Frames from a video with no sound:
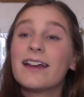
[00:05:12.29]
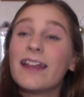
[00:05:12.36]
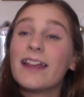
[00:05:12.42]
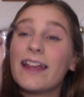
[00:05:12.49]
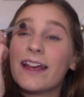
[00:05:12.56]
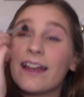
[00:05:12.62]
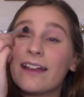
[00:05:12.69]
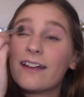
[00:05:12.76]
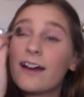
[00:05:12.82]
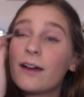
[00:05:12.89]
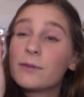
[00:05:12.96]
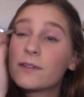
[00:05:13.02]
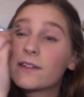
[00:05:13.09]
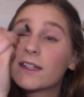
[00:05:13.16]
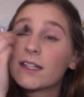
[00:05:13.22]
And I'm
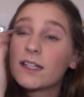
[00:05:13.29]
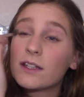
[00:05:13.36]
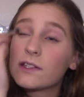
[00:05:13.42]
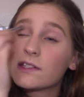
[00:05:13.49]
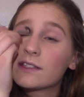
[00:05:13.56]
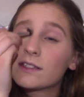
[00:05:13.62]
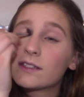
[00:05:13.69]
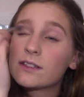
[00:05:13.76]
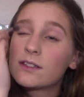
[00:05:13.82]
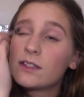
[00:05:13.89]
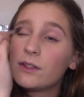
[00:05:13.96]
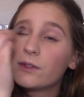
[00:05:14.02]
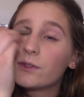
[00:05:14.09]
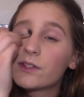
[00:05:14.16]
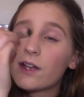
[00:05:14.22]
just going to use this
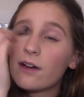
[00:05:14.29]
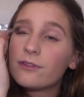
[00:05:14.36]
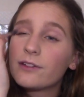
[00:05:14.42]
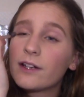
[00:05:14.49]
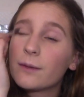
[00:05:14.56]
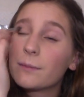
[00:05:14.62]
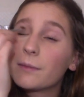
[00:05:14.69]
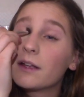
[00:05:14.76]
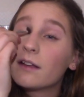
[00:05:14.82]
to soften up